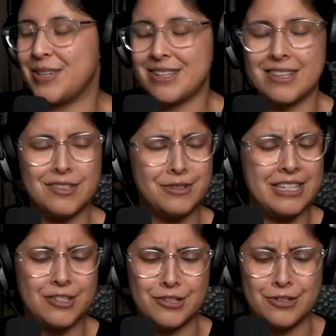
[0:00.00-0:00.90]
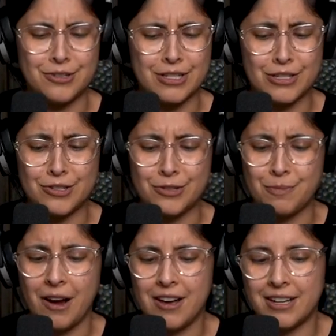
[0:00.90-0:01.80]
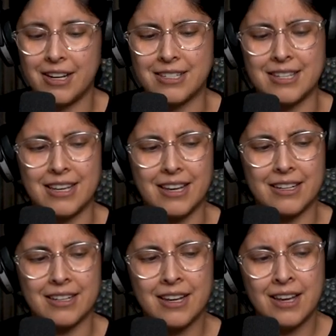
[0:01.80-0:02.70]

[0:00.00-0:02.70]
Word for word: just as we introduce these new products and,